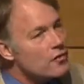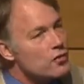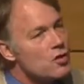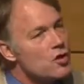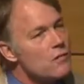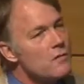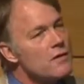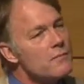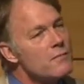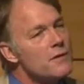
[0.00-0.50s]

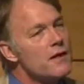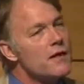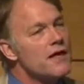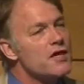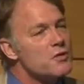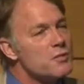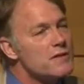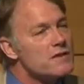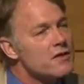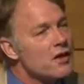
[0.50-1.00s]
human
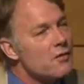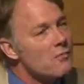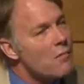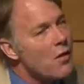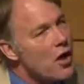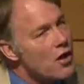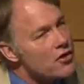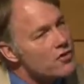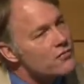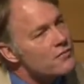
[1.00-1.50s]
beings. We start
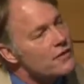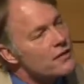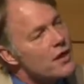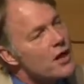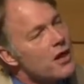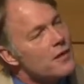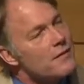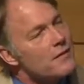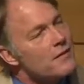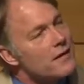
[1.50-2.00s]
monitoring
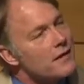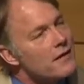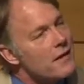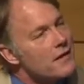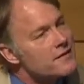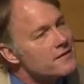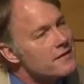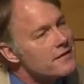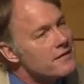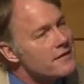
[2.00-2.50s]
carbon
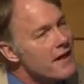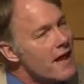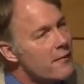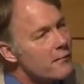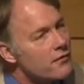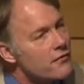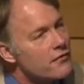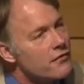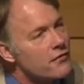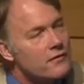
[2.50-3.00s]
dioxide in the
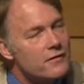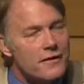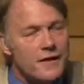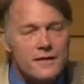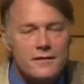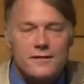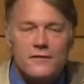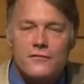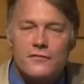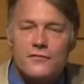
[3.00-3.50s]
atmosphere in
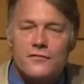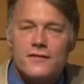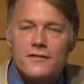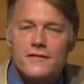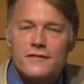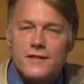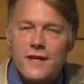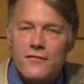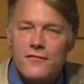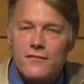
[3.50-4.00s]

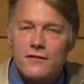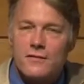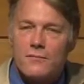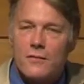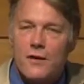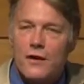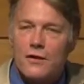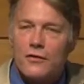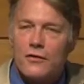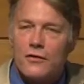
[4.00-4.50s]
1957 in
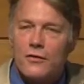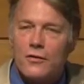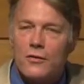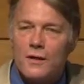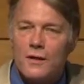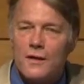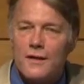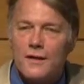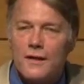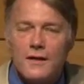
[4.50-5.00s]
Mauna
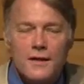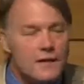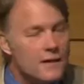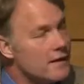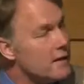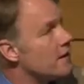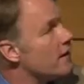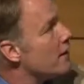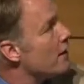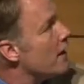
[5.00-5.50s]
Loa.
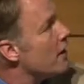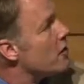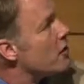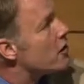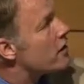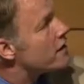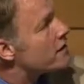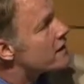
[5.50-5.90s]
And you can